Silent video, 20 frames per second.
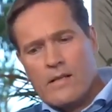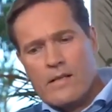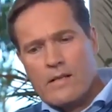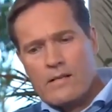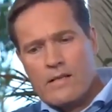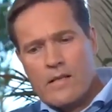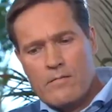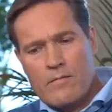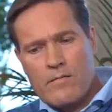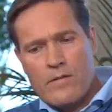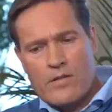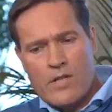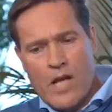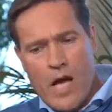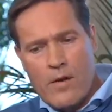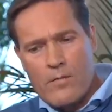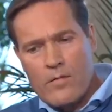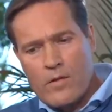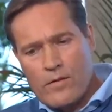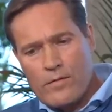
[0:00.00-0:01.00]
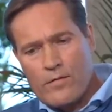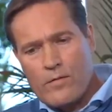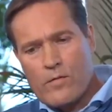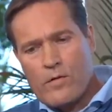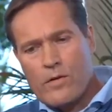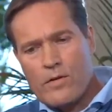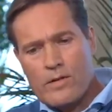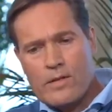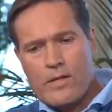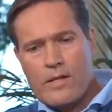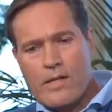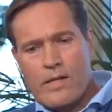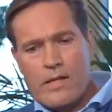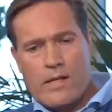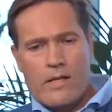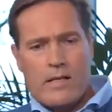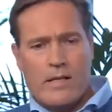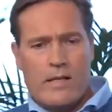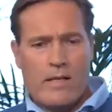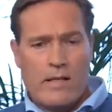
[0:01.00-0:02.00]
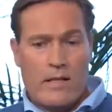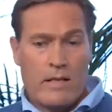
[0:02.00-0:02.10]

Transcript: And we put that together. And